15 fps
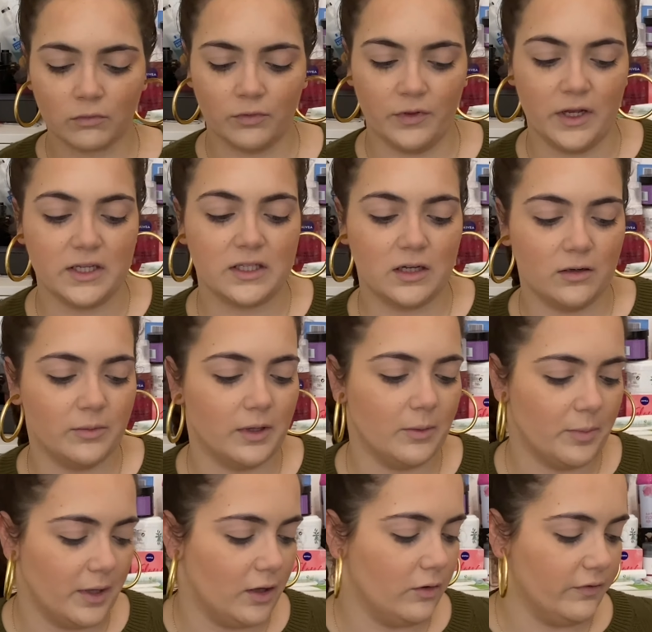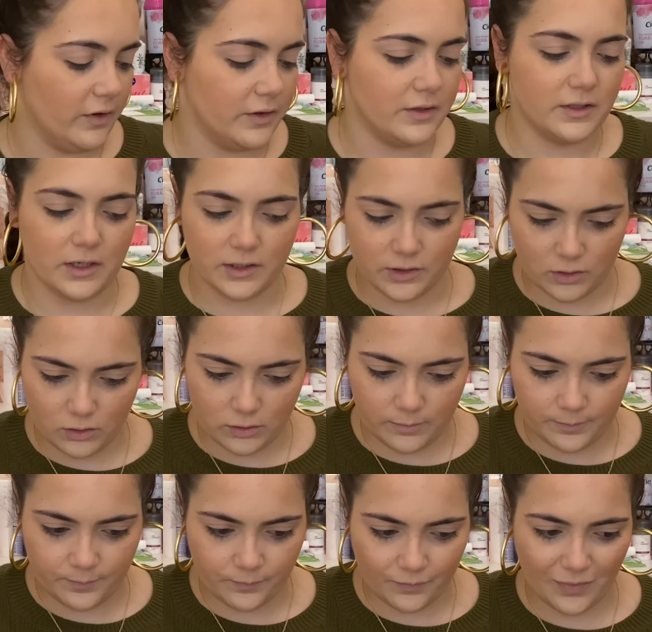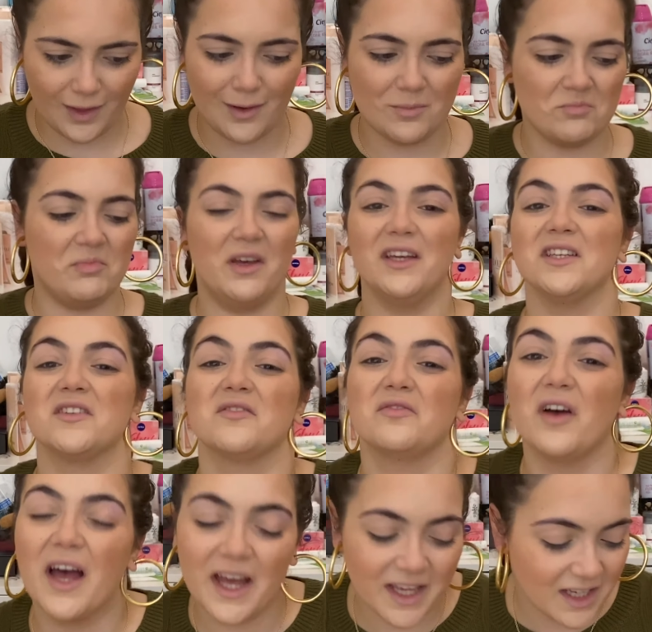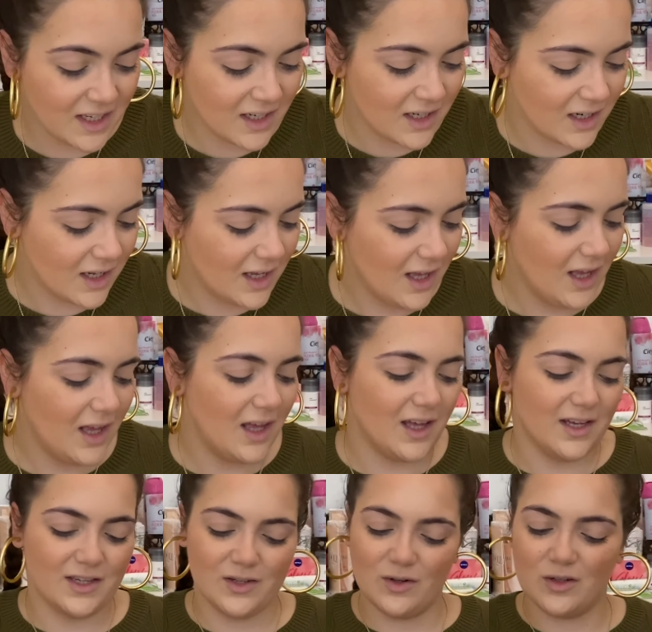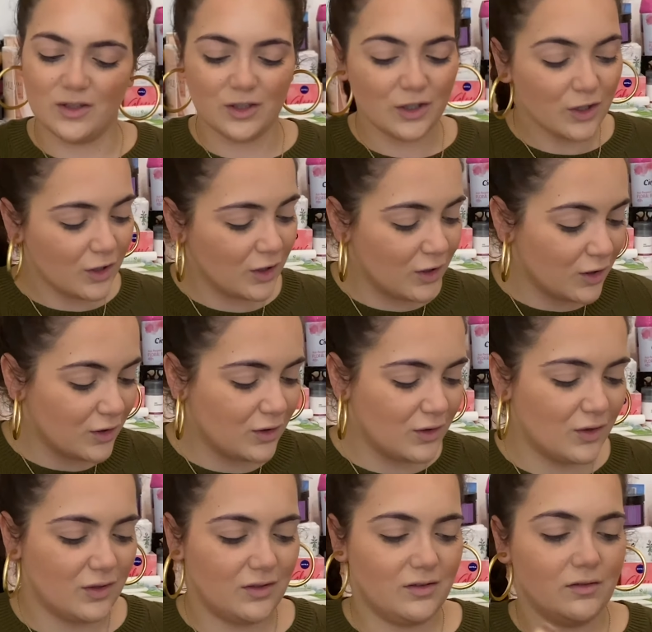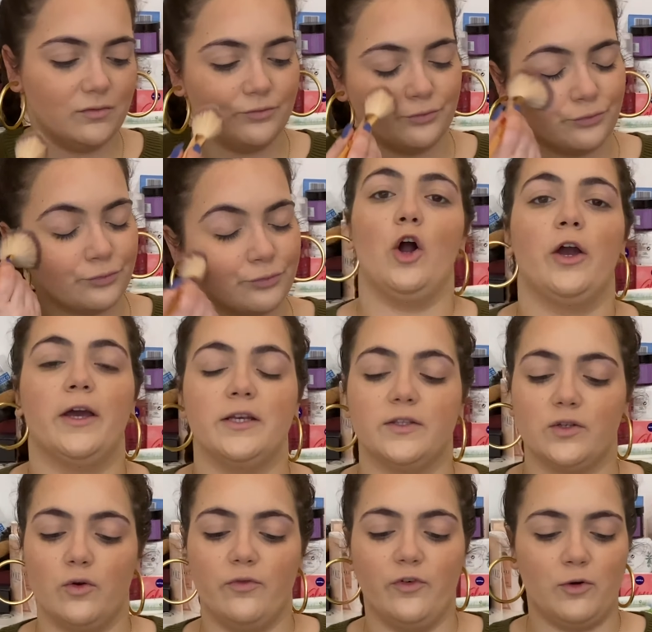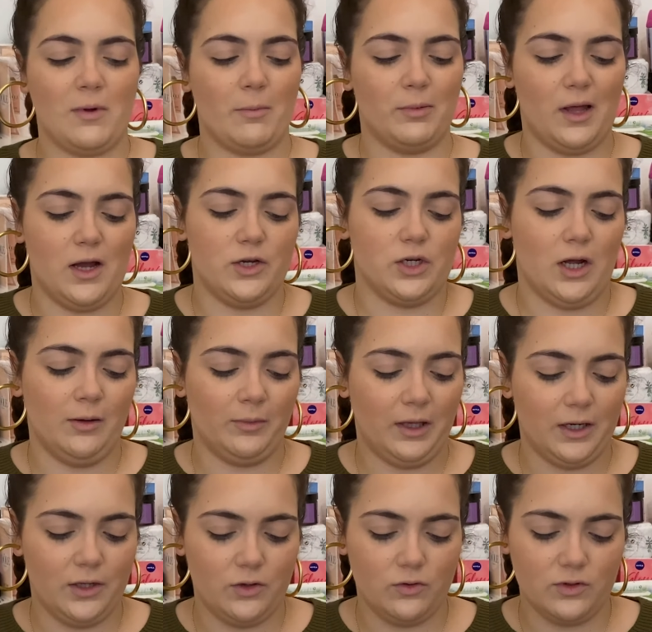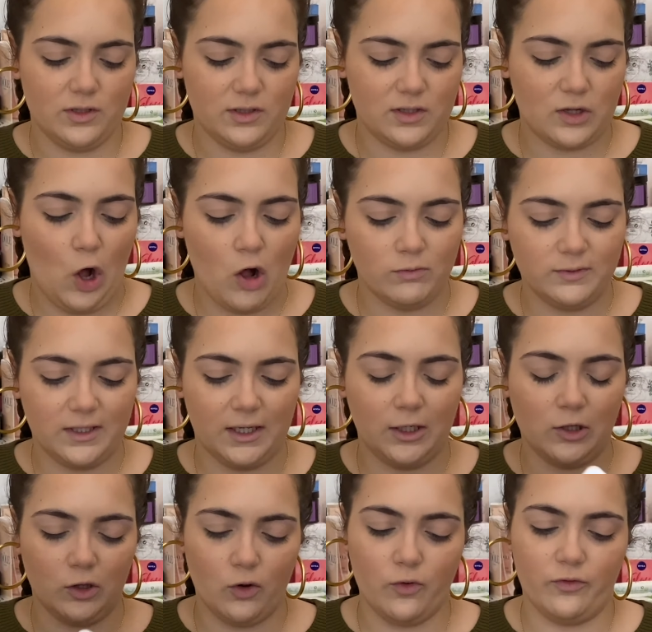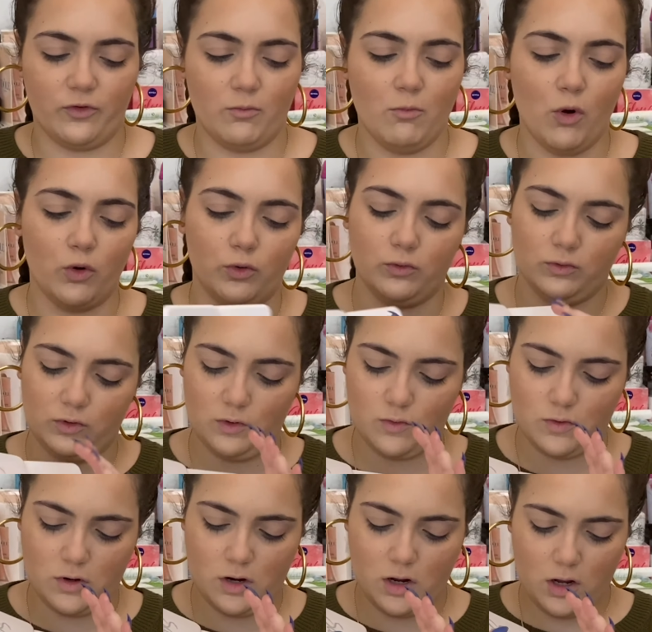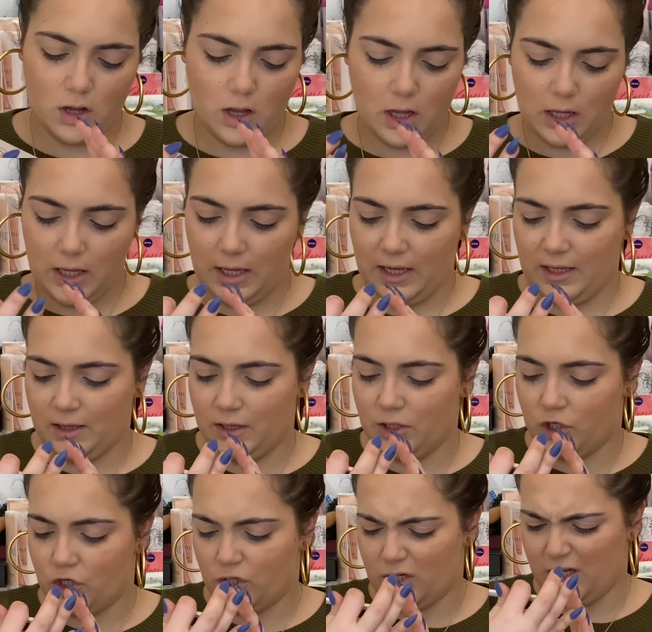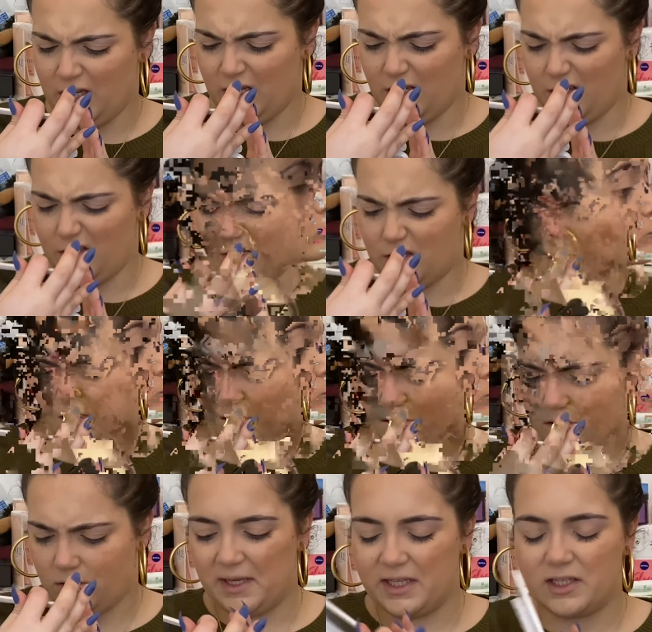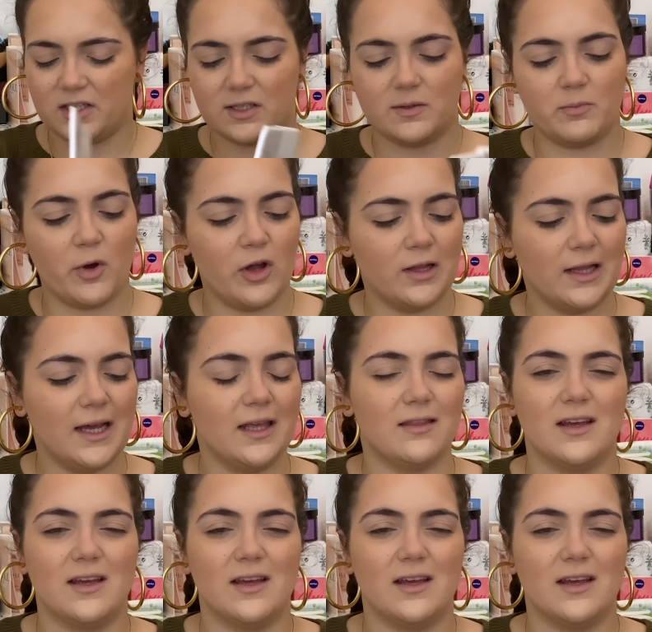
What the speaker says: That's gonna be a bit of a disaster, but it's fine. It's all good. Okay, so for my blush, I'm gonna use this Sculpt and Glow from Model Zone in the shade Peach Spotlight.